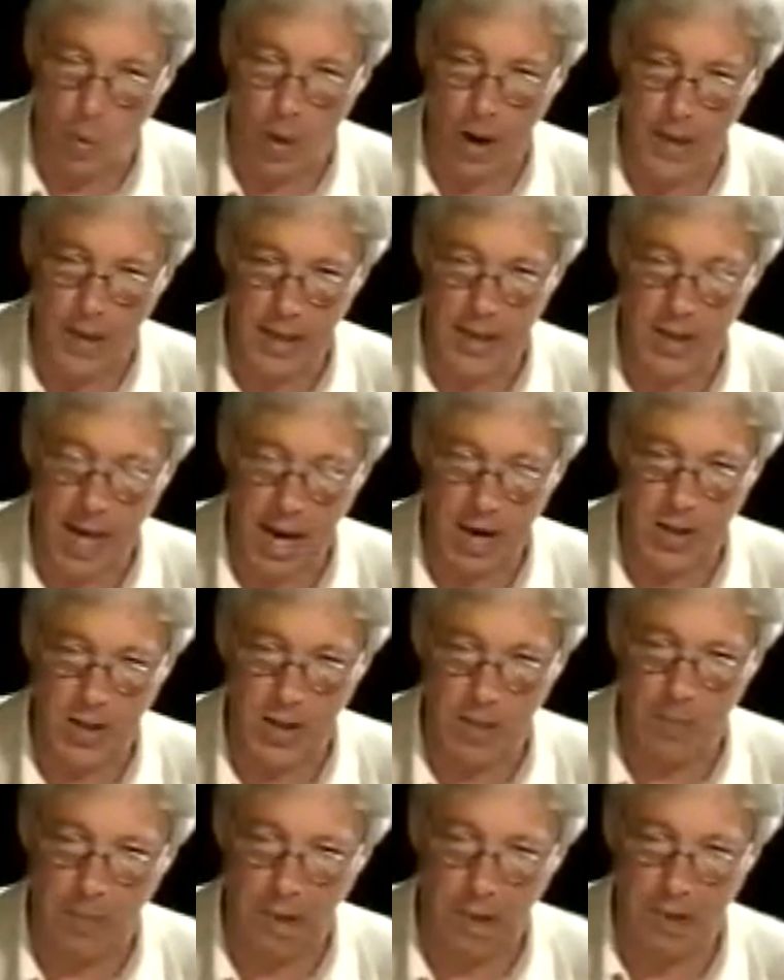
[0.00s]
one is
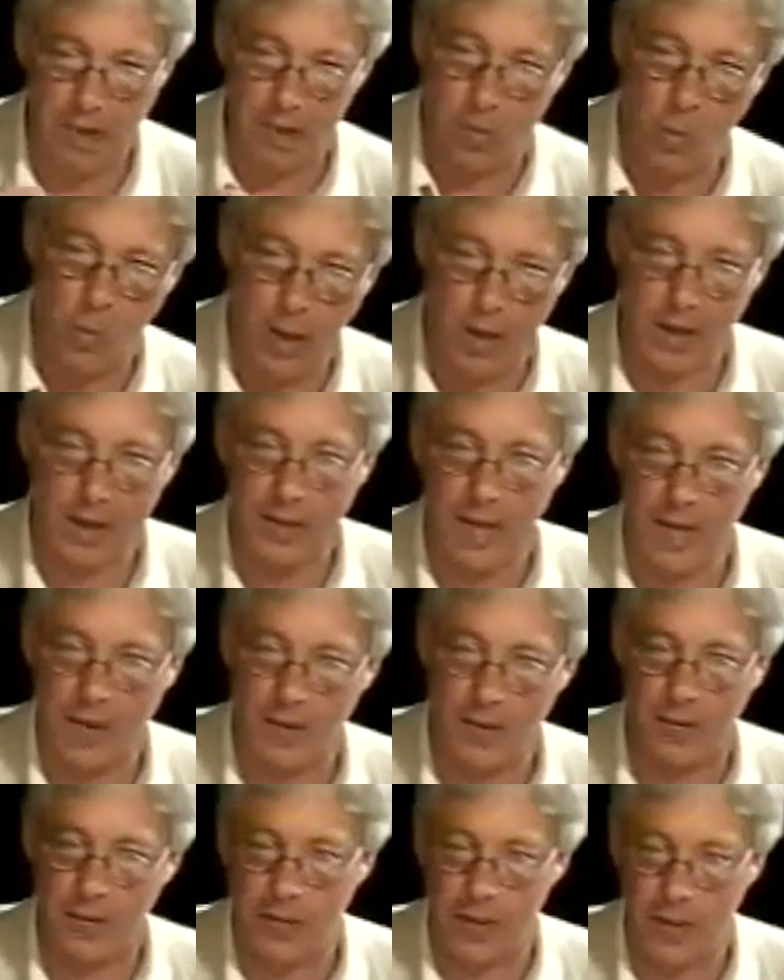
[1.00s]
actually placing one
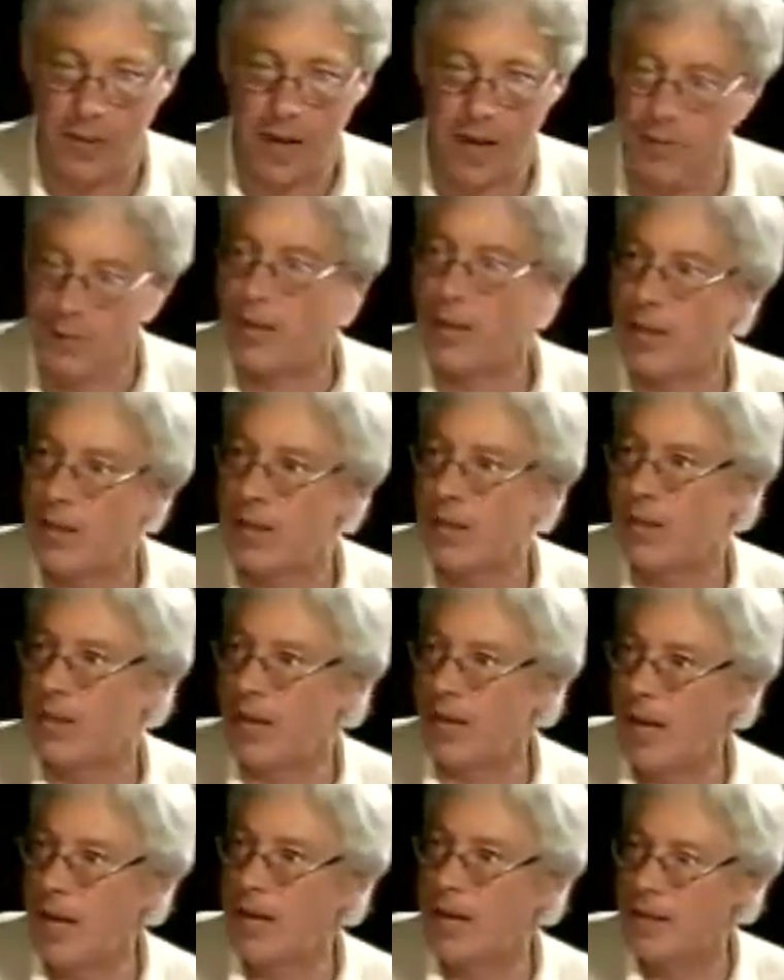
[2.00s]
set of
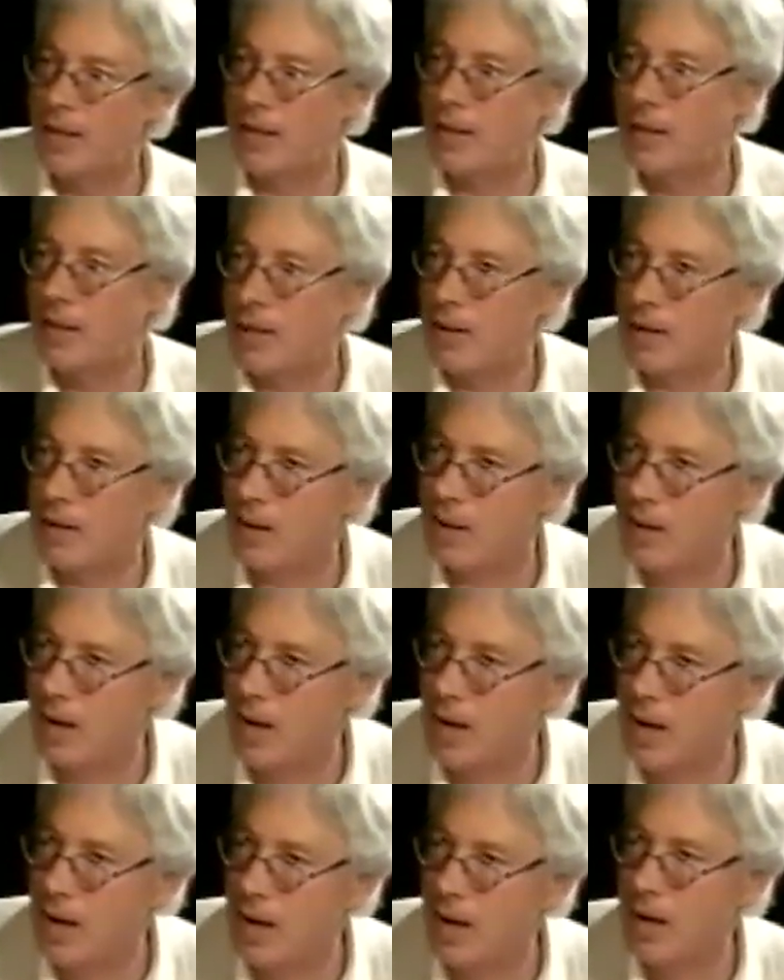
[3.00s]
evidences against another,
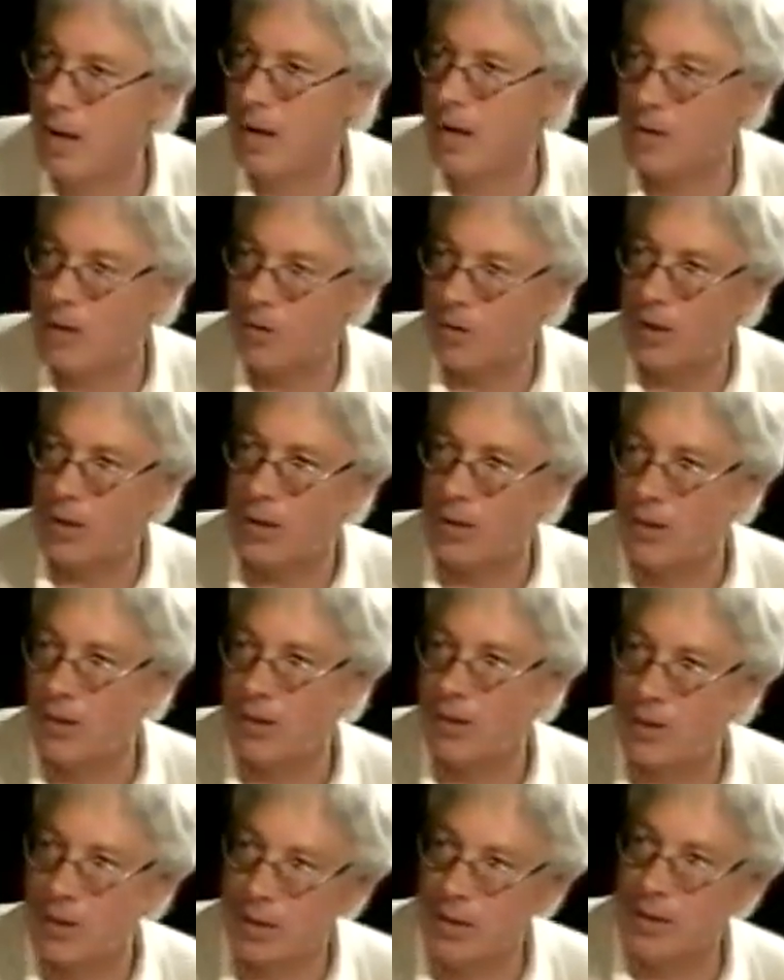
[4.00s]
and trying
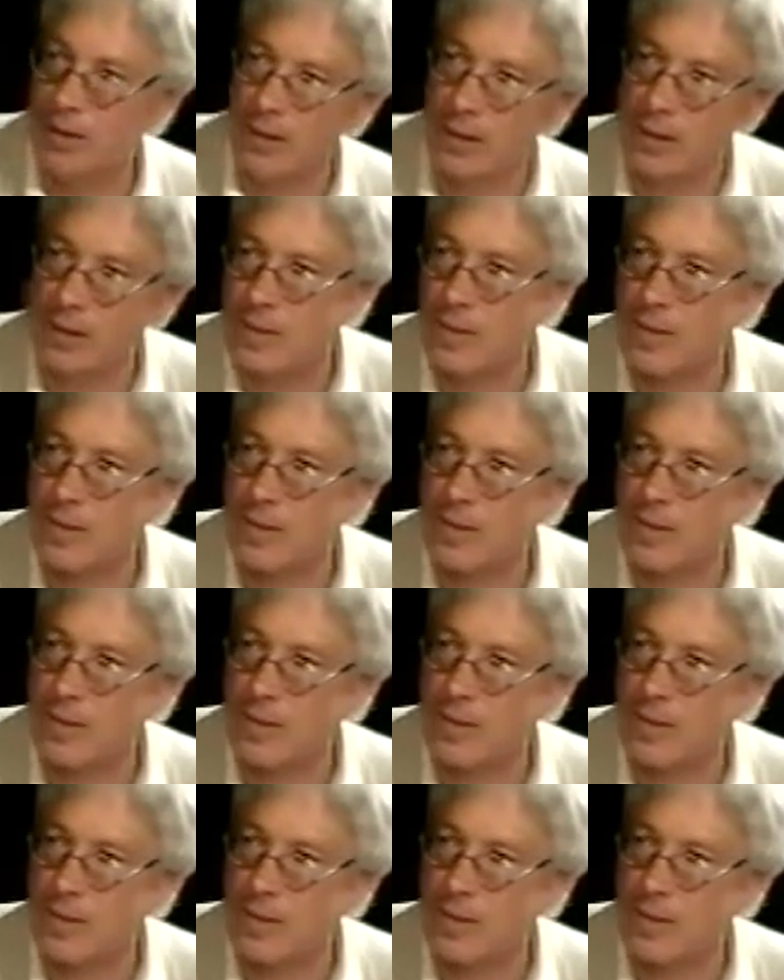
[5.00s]
to look at the...